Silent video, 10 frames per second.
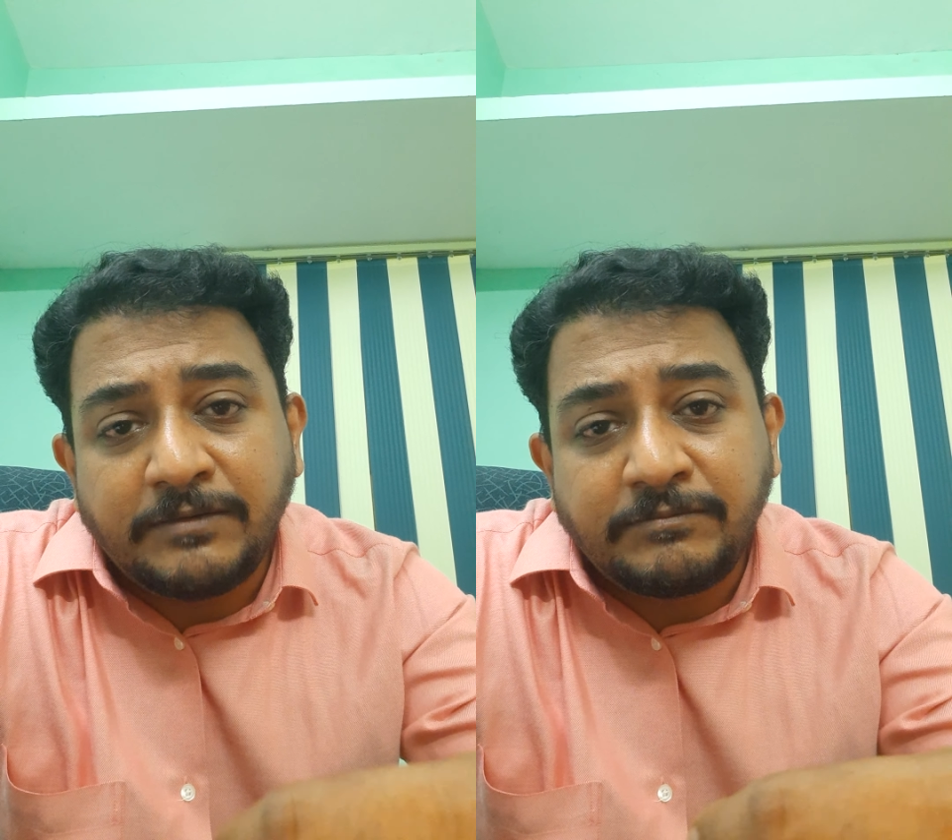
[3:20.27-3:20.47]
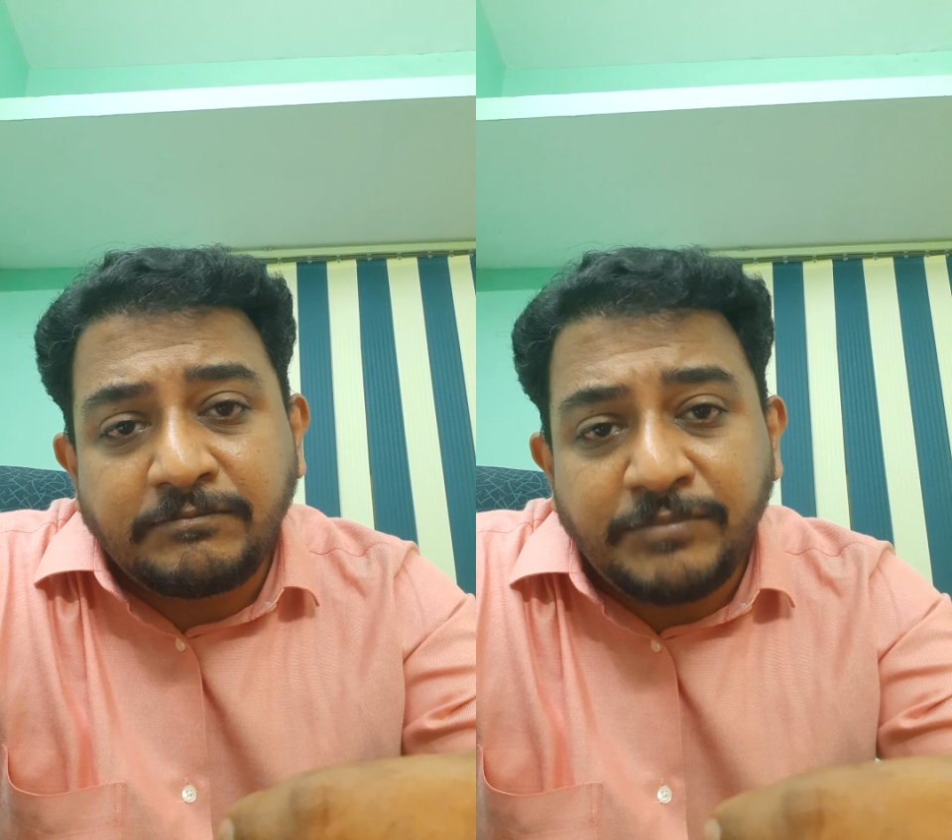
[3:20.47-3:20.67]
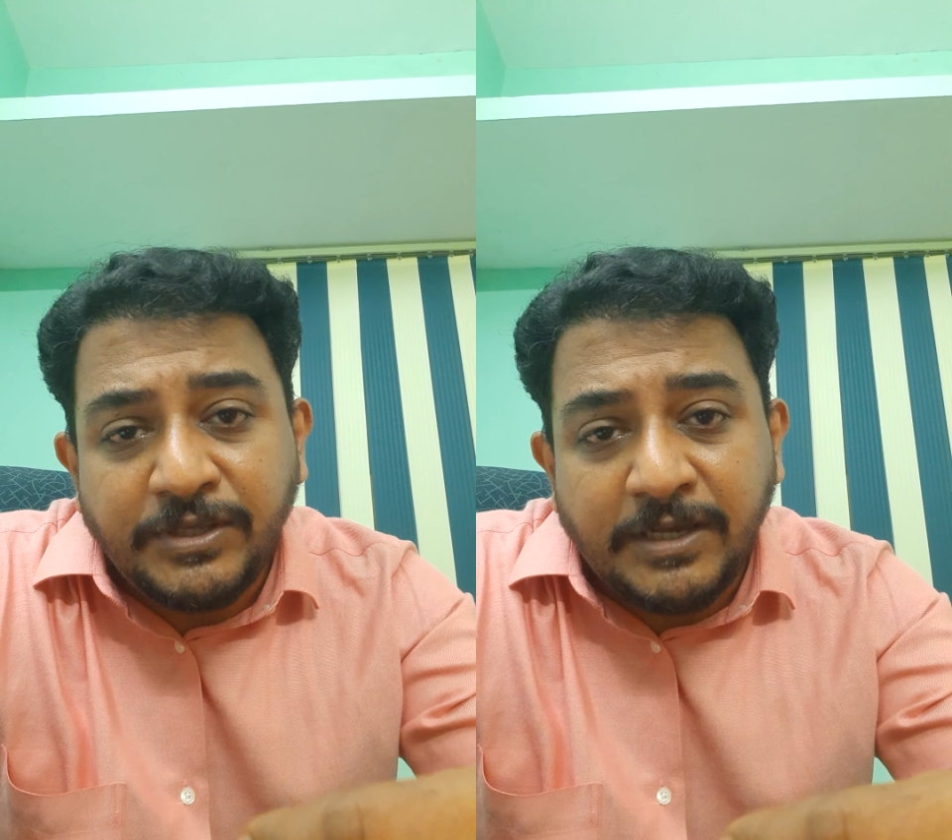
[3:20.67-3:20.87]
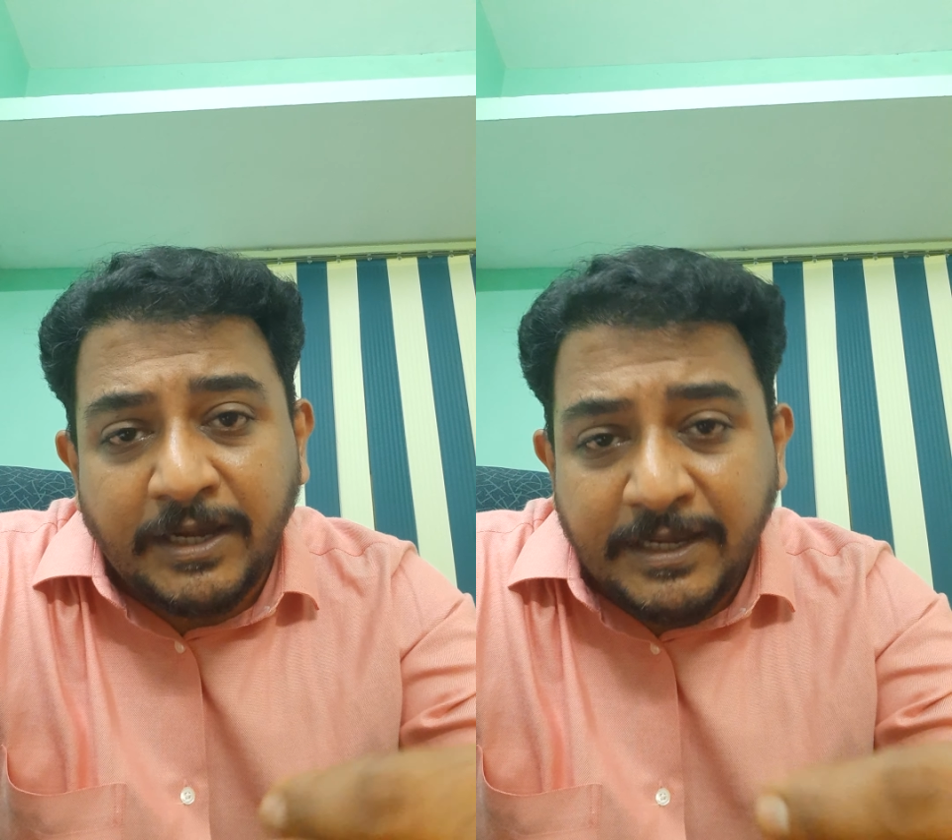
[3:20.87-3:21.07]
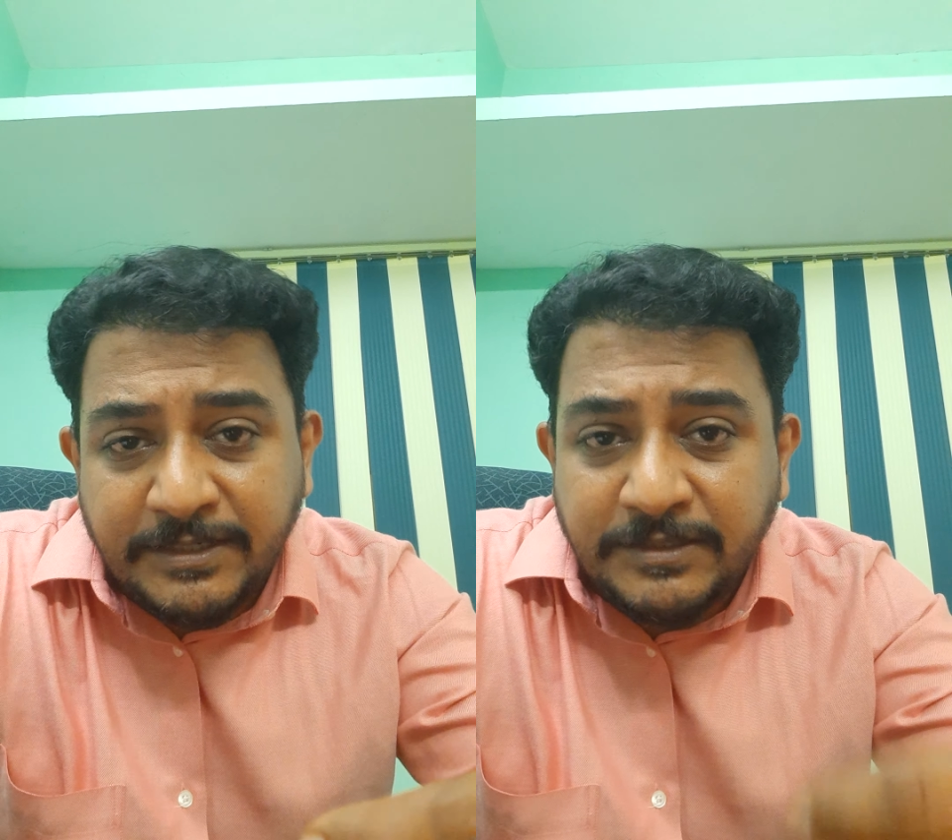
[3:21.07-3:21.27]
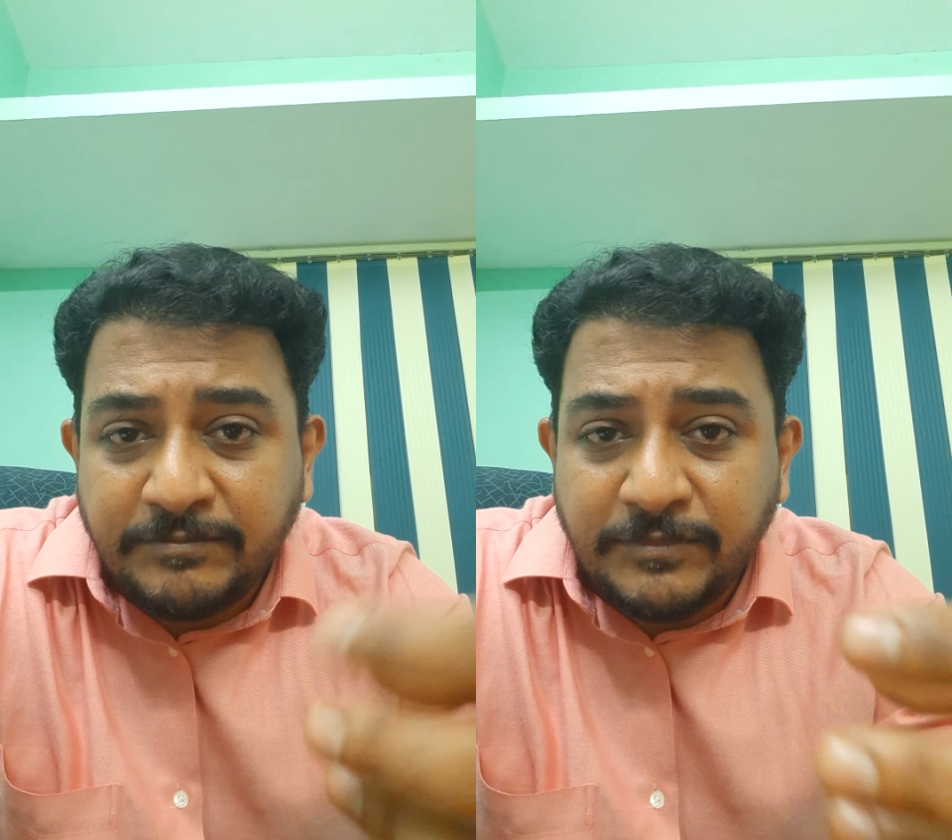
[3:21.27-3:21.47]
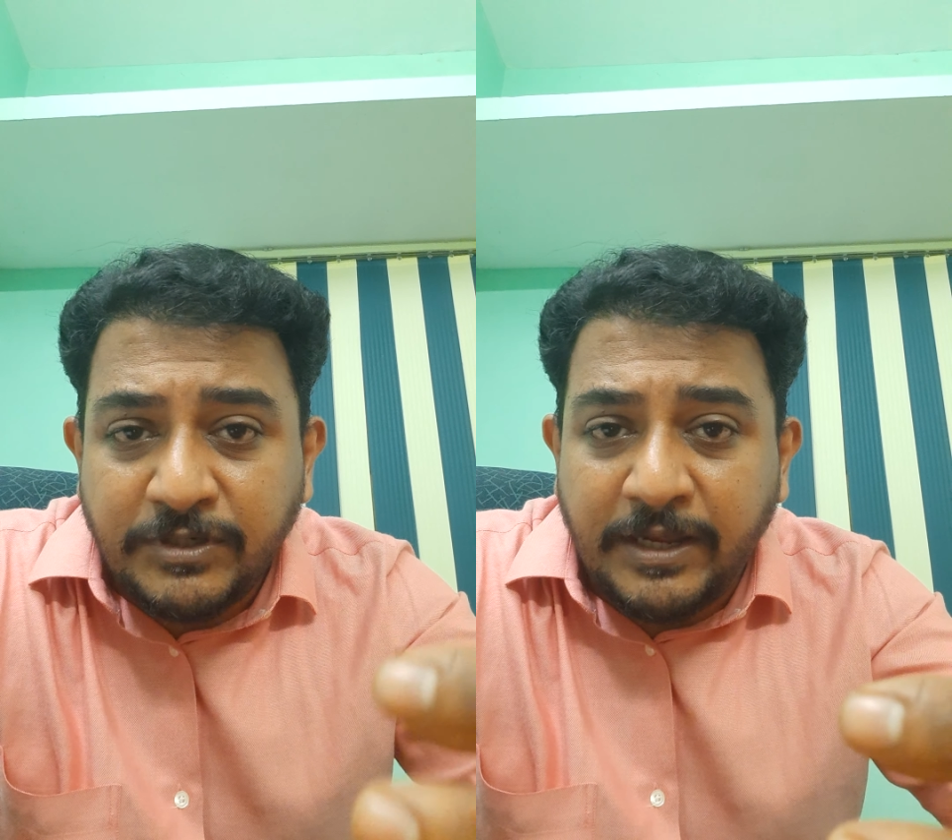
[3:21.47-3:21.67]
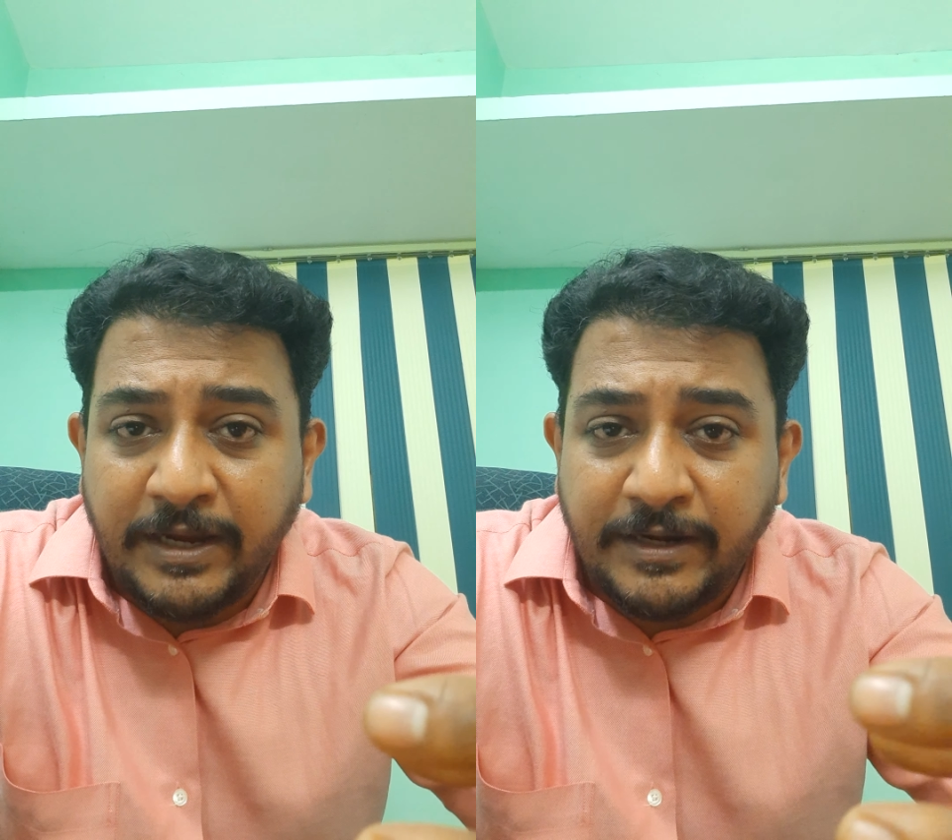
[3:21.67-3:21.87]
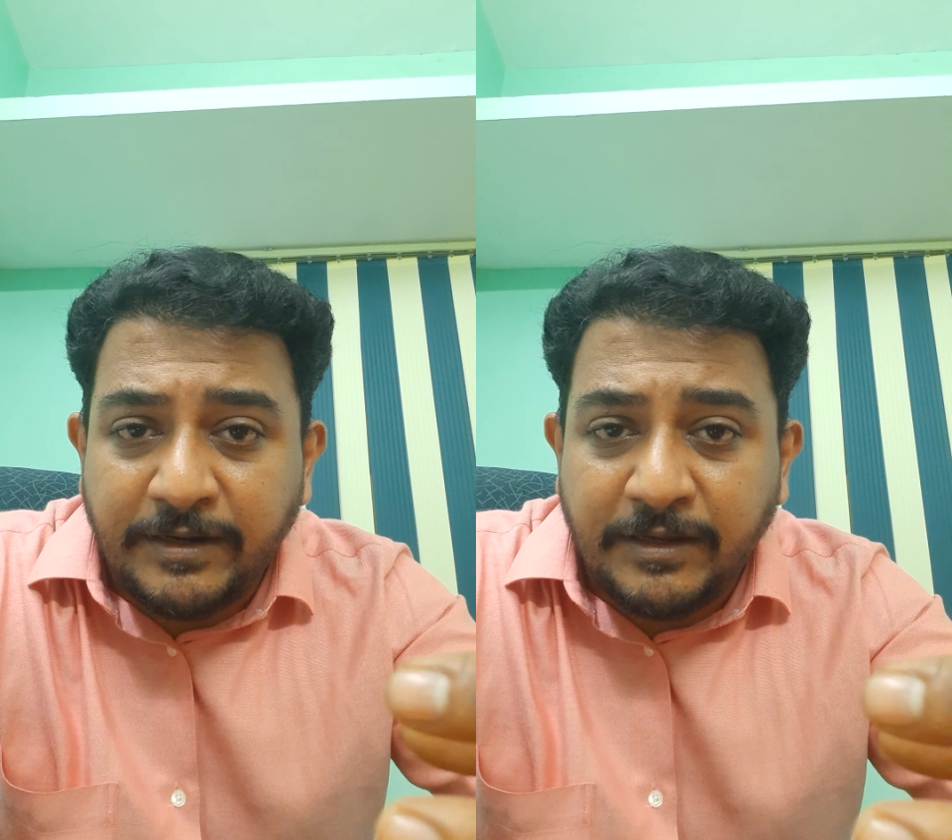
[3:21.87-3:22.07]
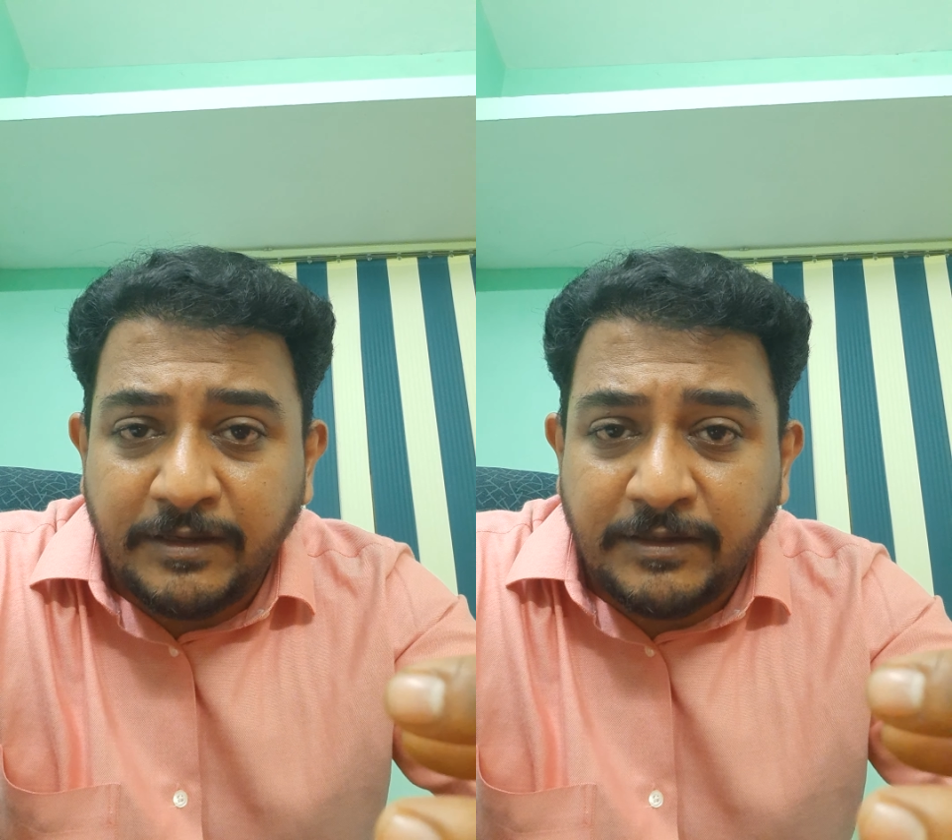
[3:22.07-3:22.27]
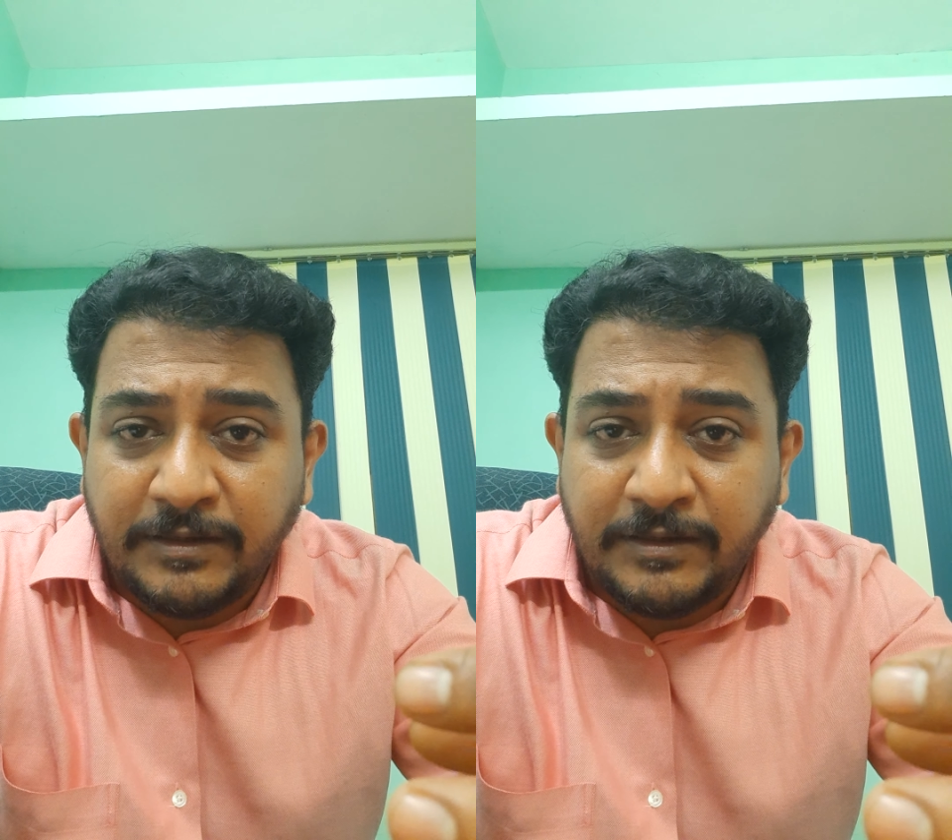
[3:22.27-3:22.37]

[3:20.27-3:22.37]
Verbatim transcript: be accustomed and uh,